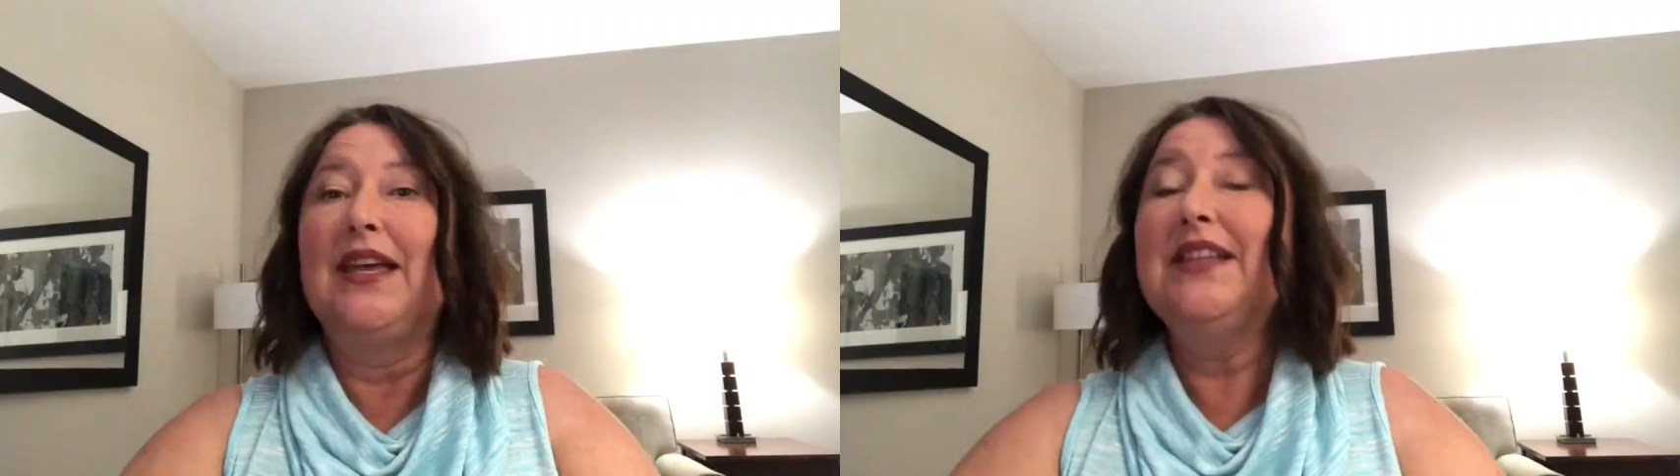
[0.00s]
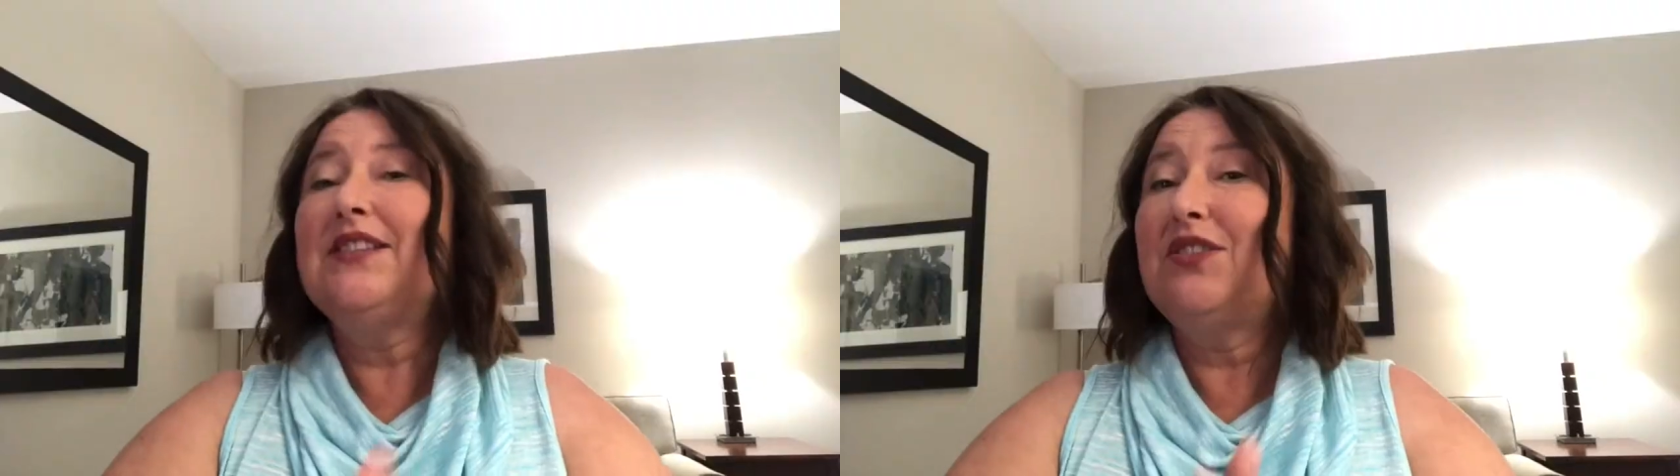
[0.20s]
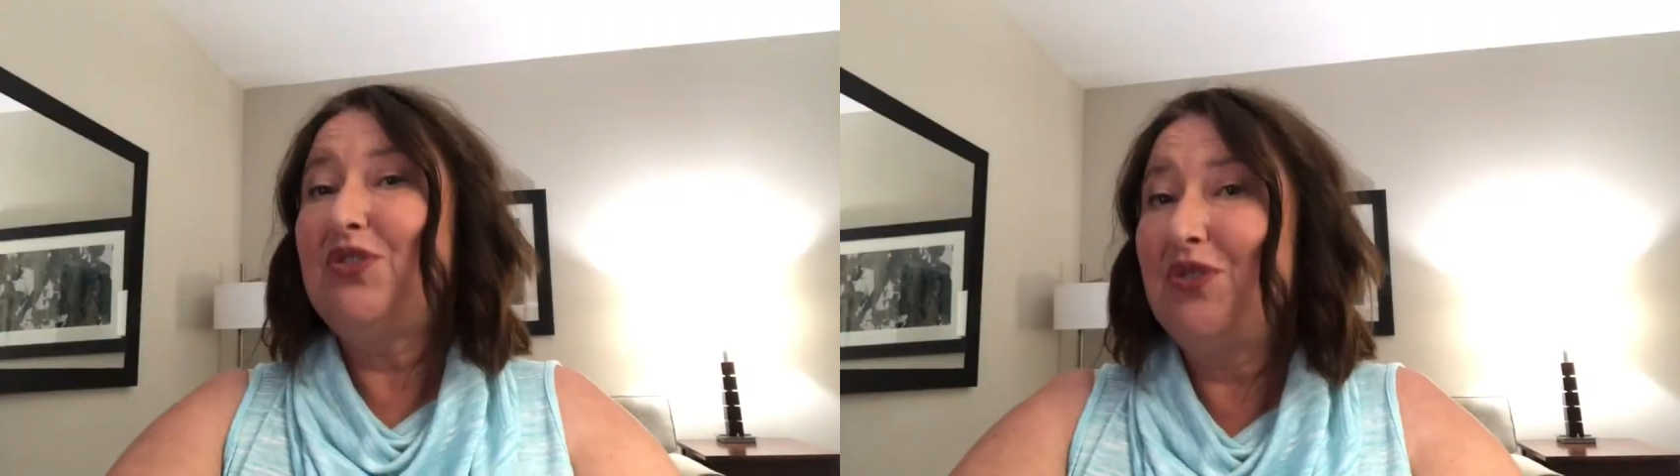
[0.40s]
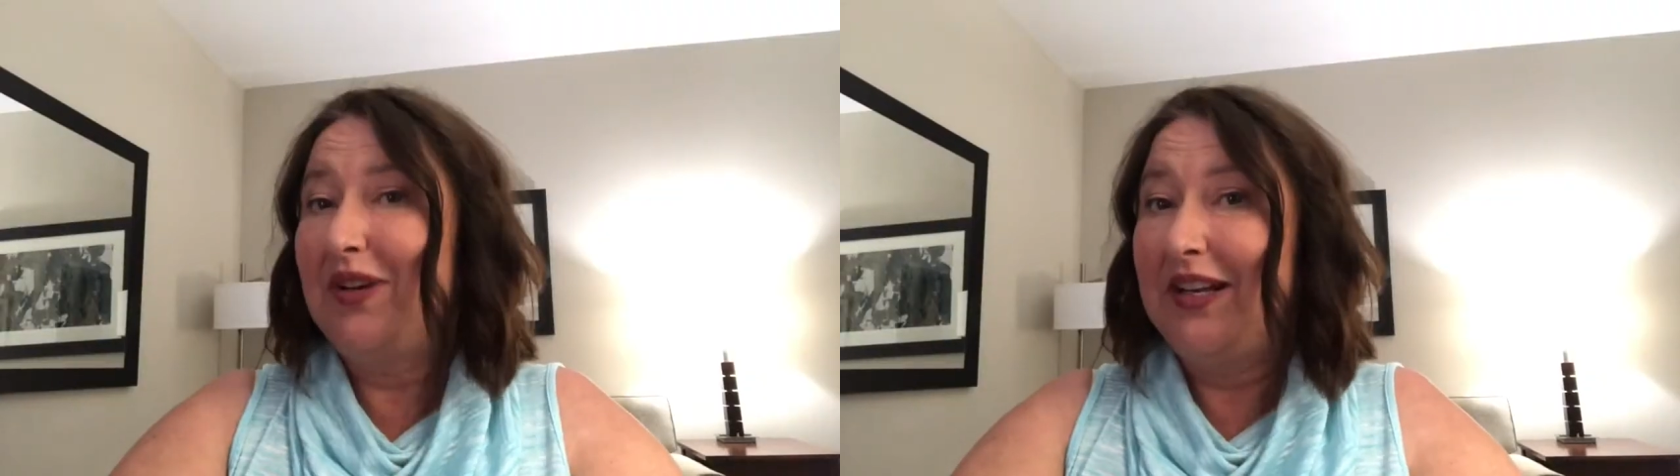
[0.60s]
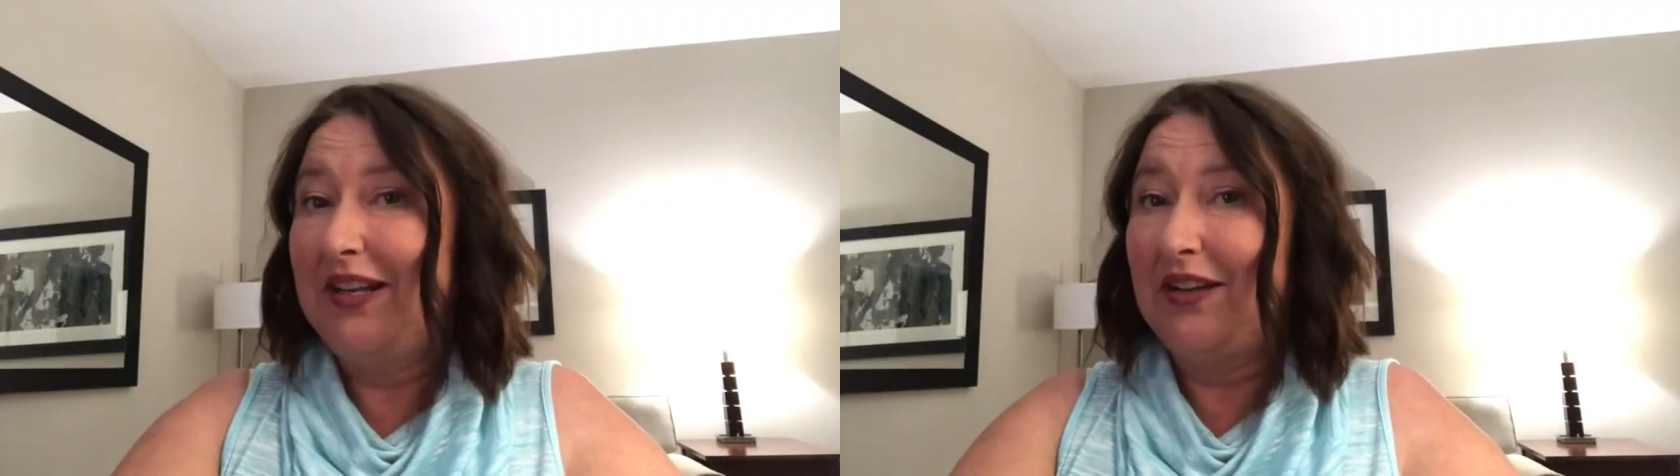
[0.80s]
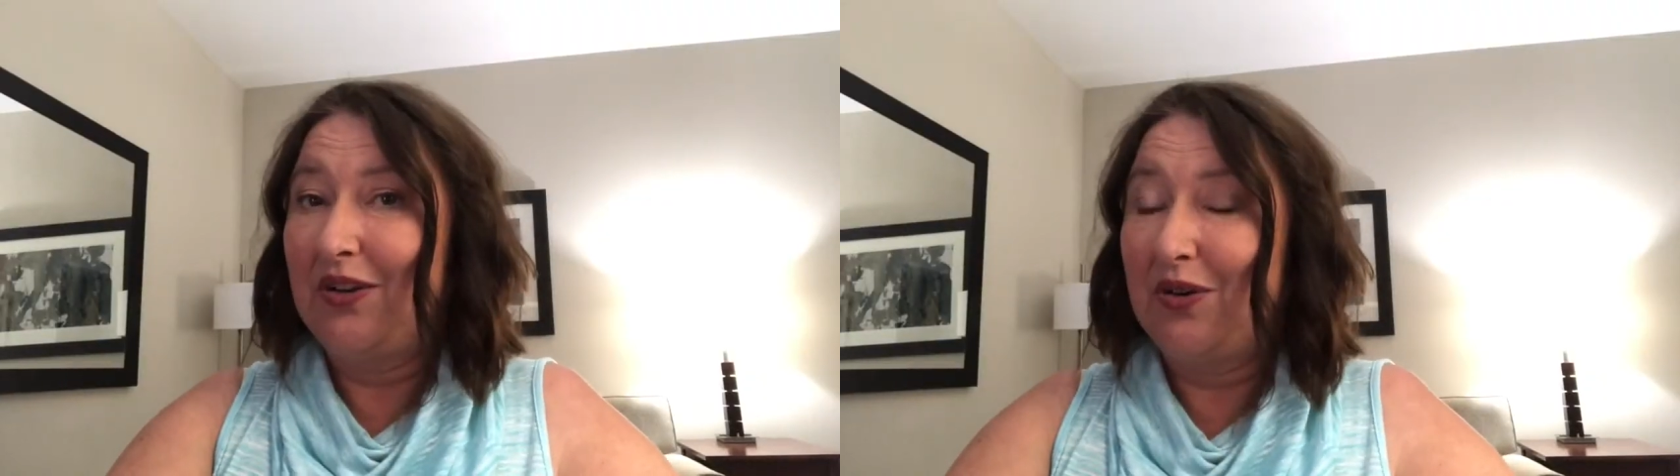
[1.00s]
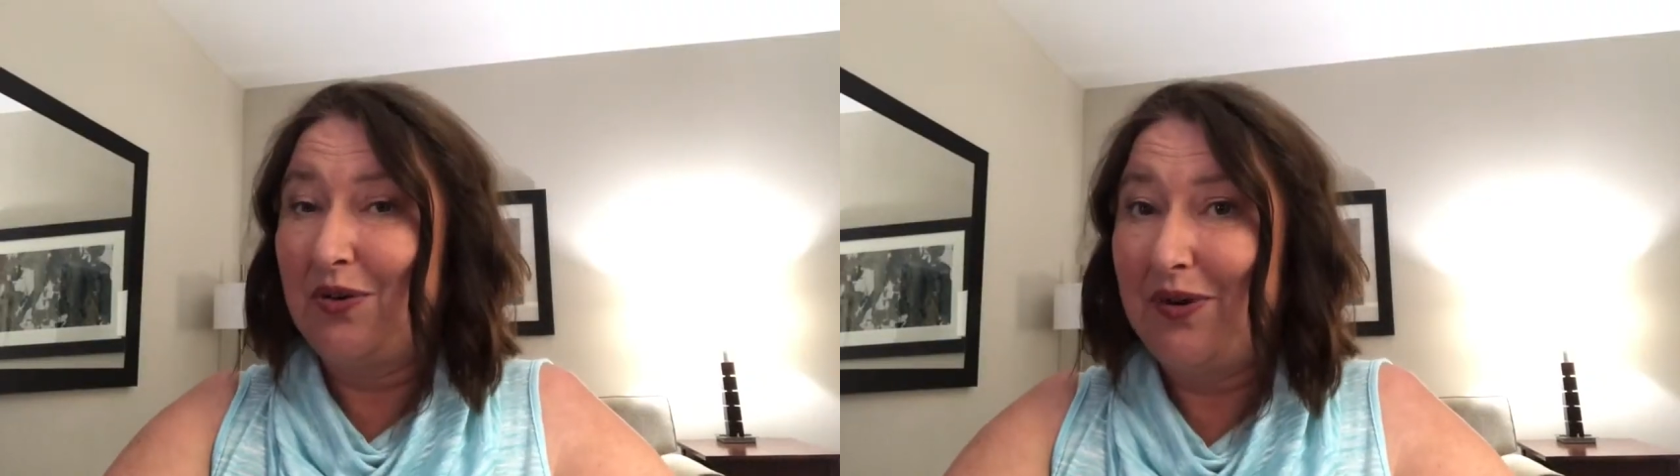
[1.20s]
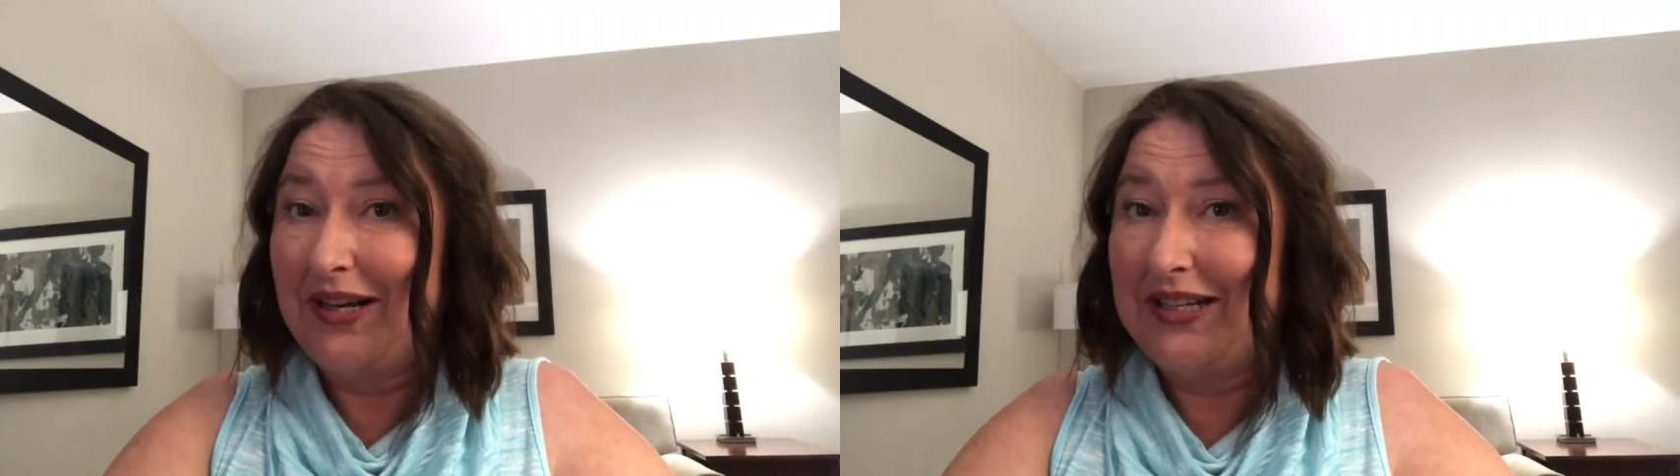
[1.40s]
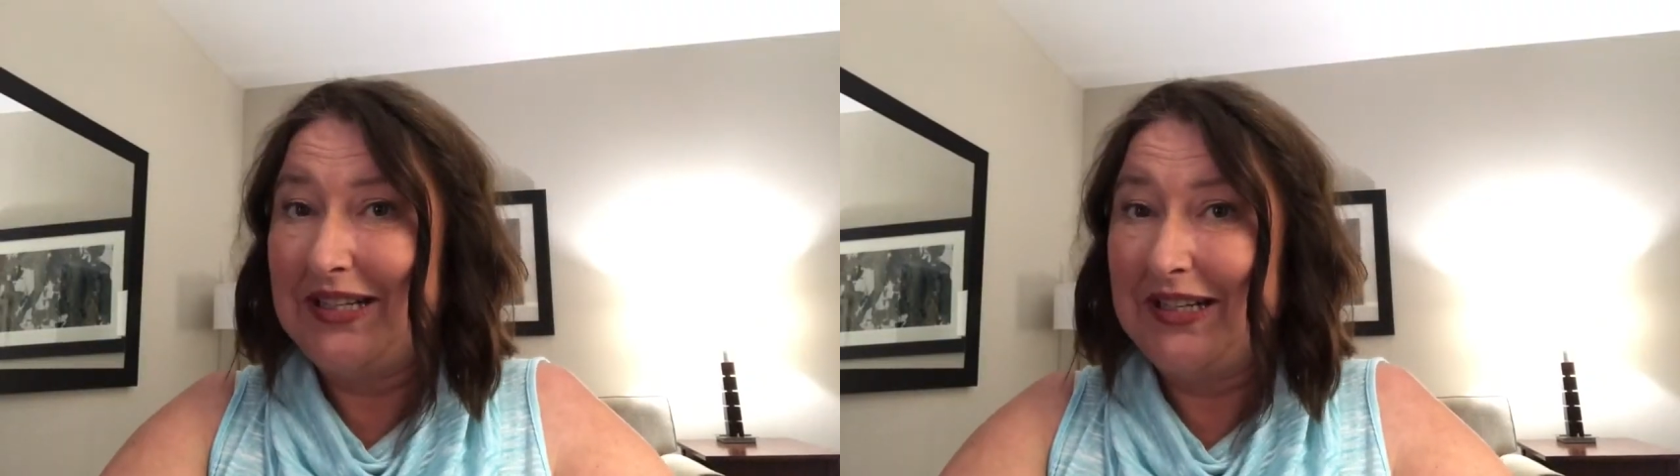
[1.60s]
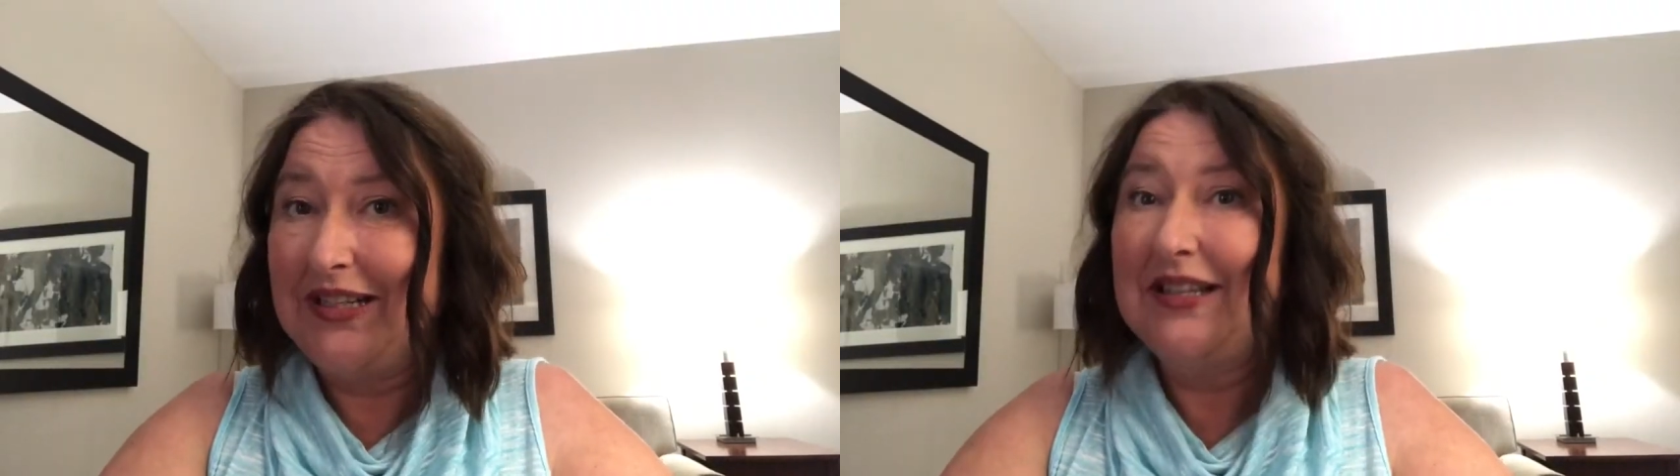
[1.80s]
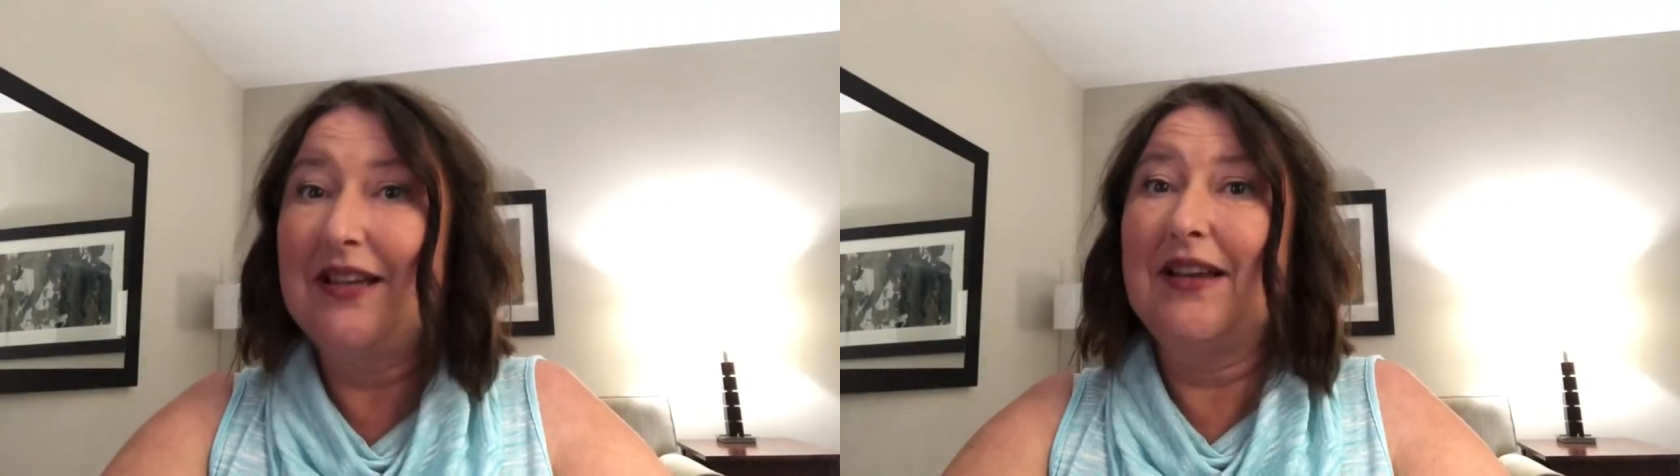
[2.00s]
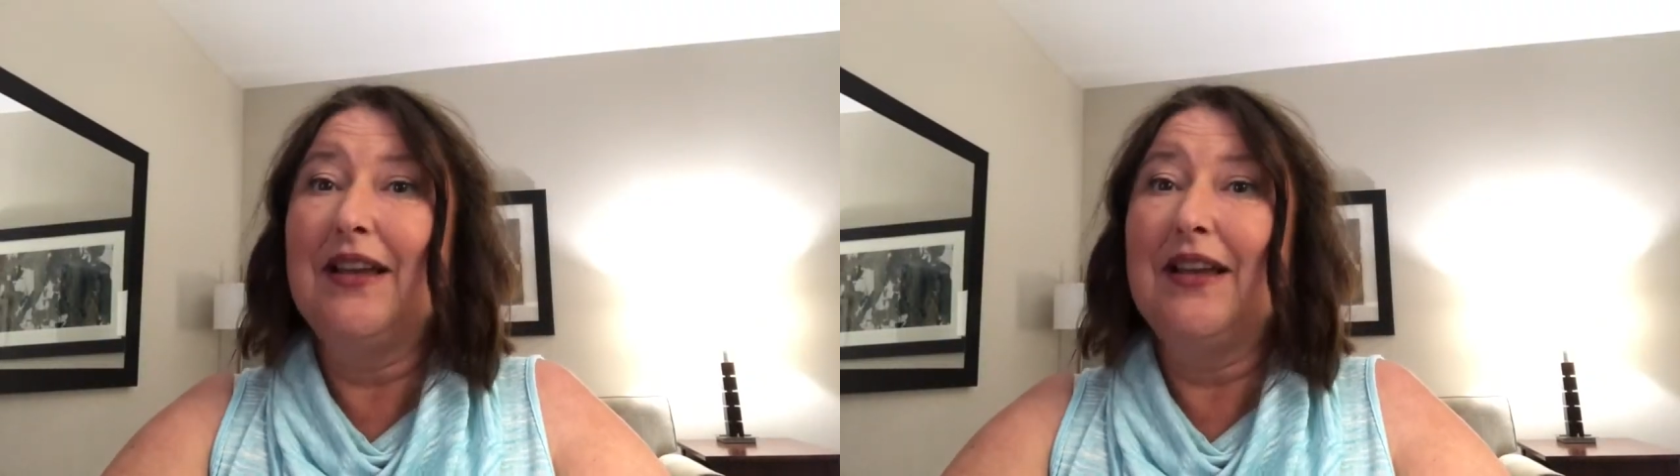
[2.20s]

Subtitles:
Is the training accredited